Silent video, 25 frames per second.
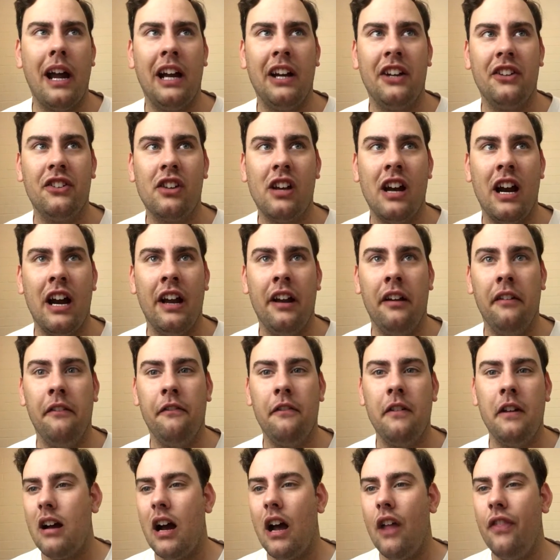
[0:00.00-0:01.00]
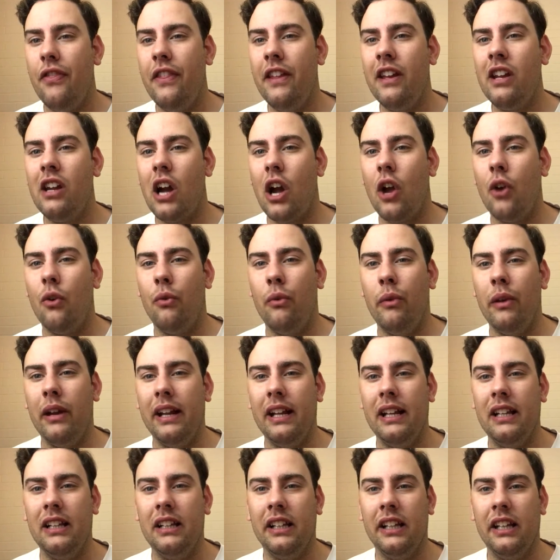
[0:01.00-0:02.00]
I think I
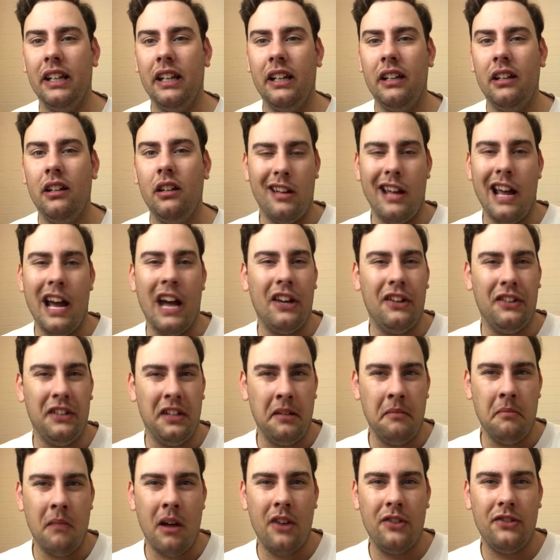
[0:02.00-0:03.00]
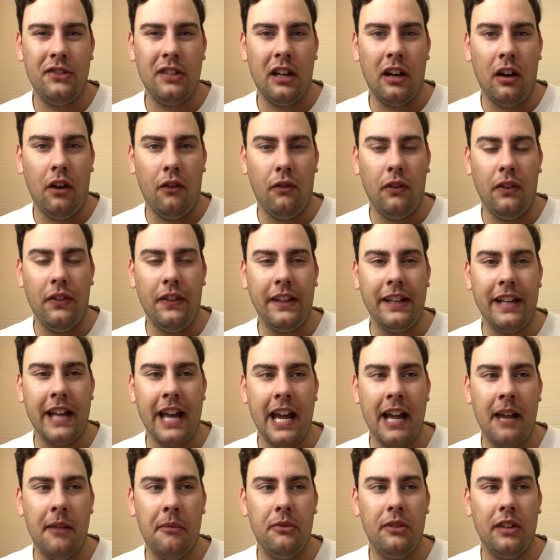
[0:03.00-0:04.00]
really outdid myself with the
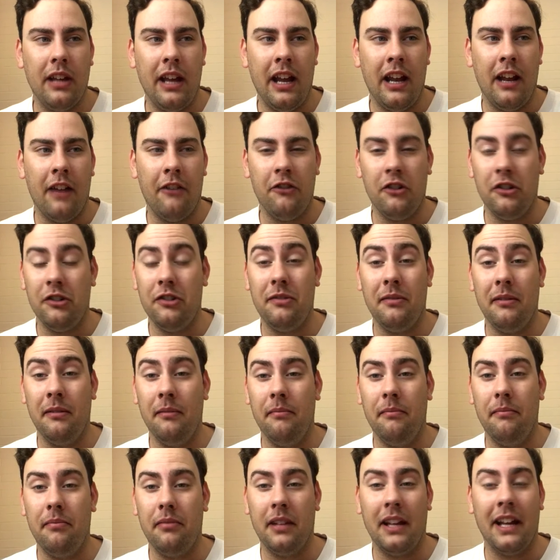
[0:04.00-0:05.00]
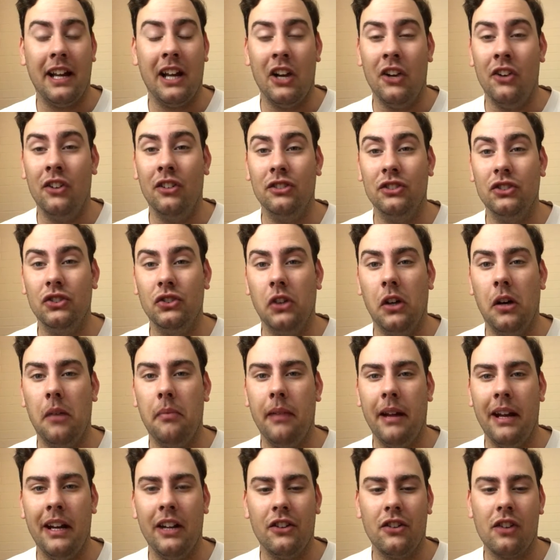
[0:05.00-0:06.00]
games and I've just been playing it non-stop
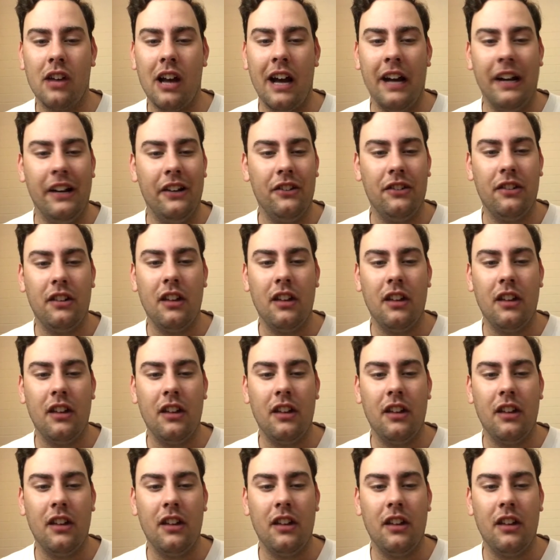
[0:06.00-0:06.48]
and it's kind of just,